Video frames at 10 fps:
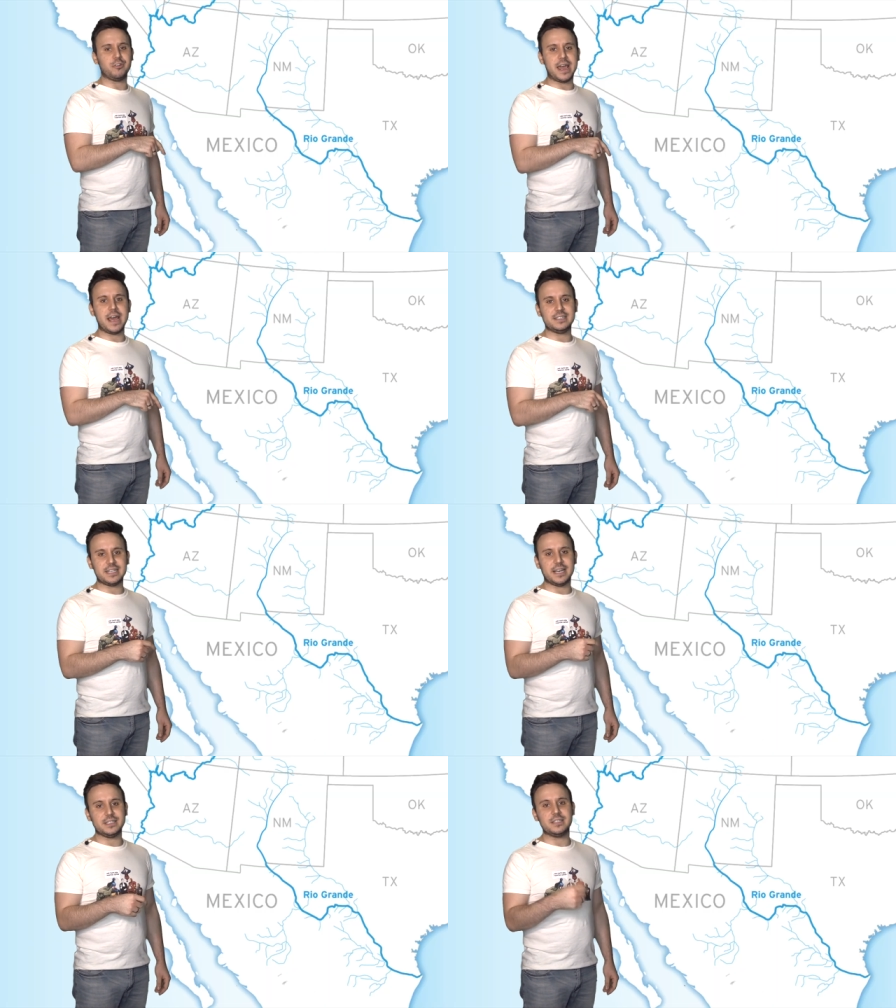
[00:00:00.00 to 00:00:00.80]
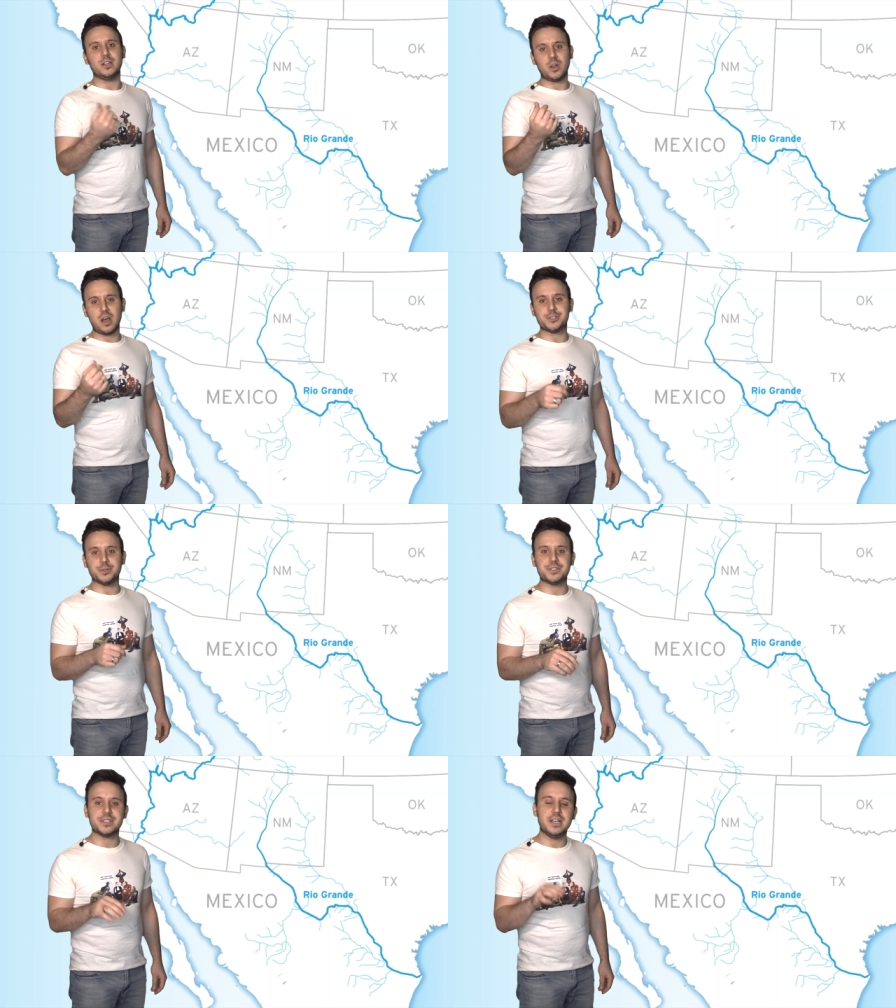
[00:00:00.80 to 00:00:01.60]
Grande and
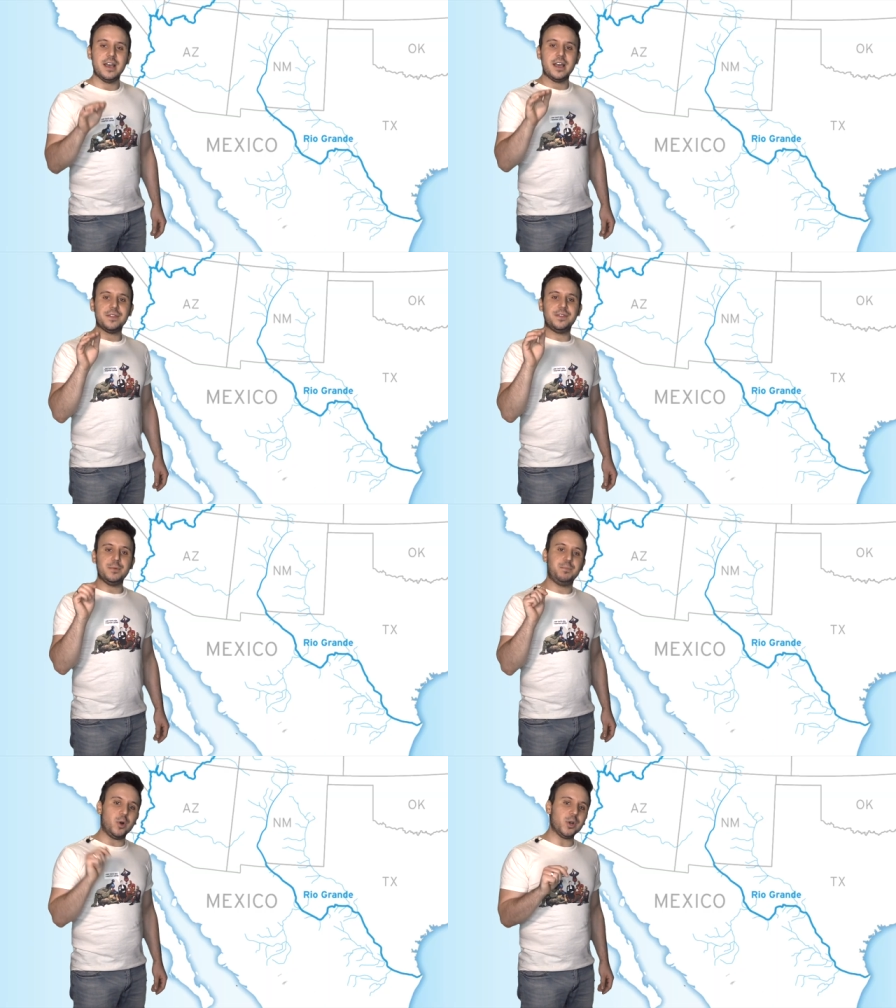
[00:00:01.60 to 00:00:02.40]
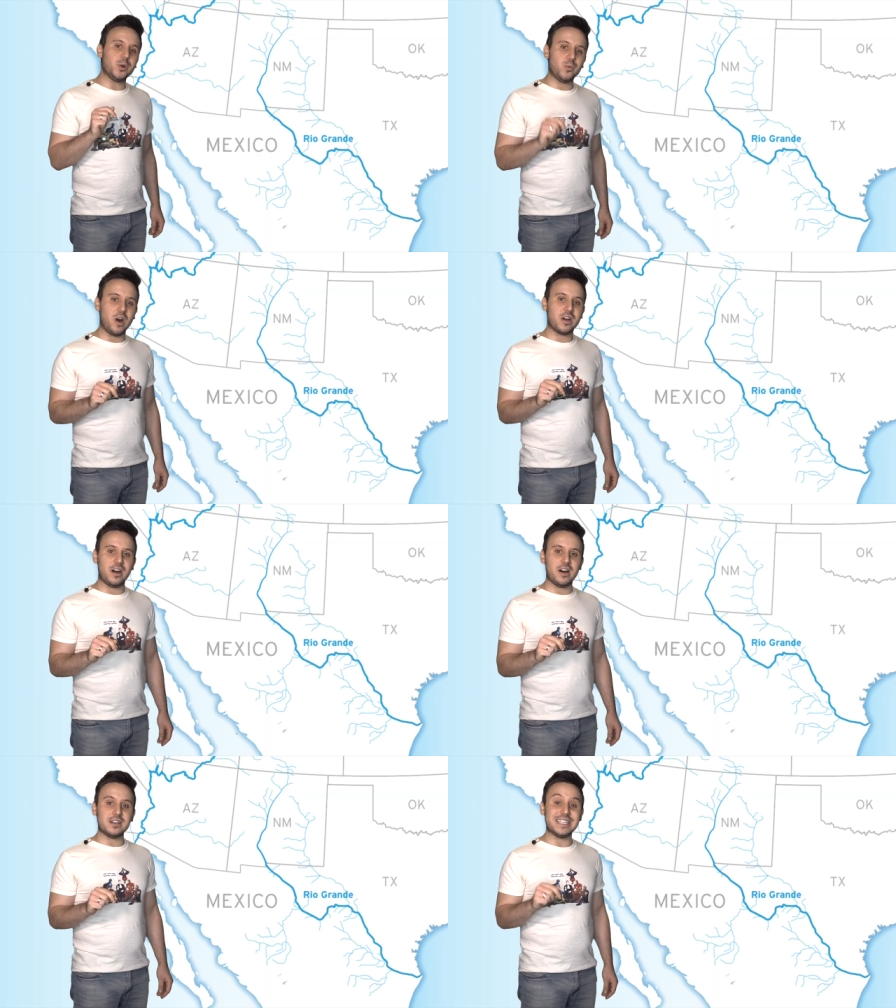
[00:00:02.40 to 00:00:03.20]
lawsuits, the border wall
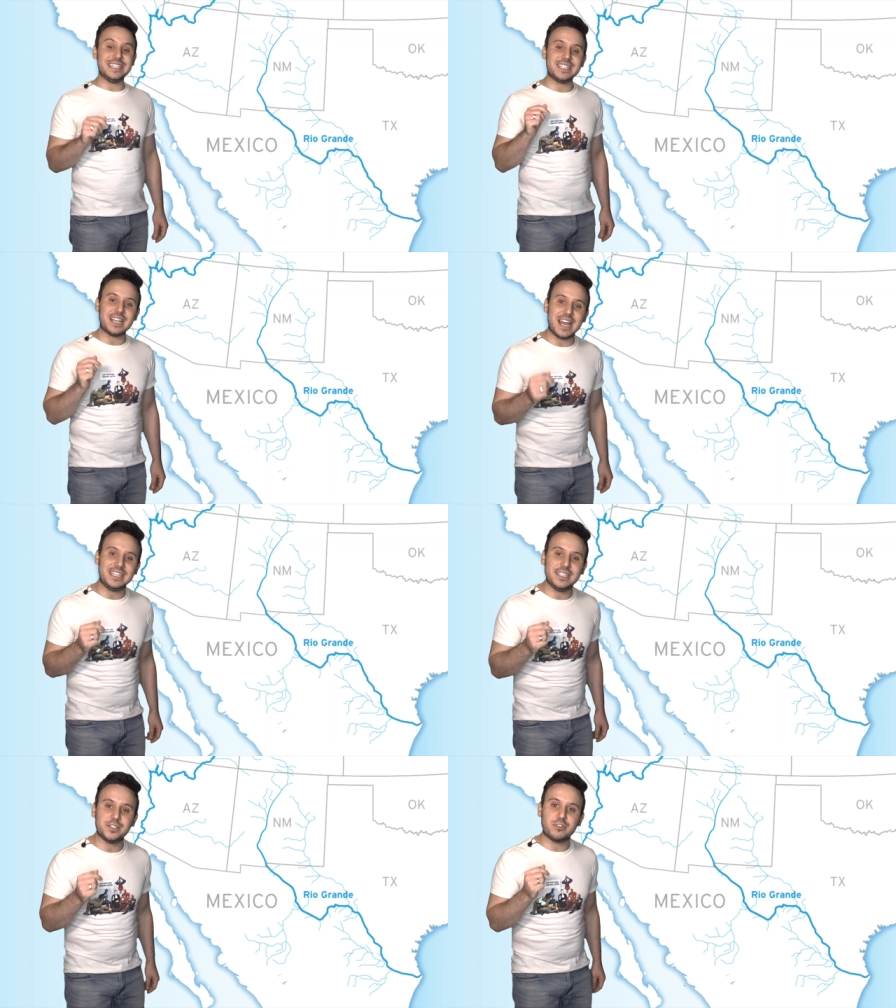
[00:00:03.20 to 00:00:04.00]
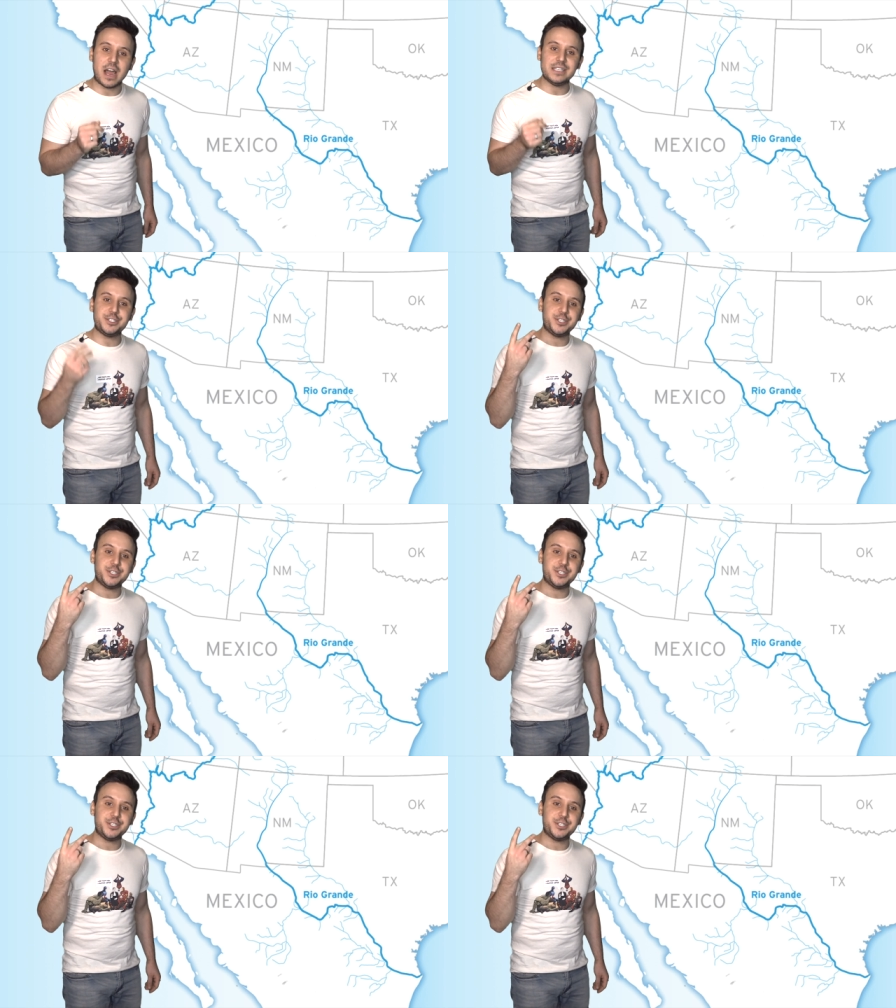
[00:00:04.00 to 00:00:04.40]
cost is likely to rise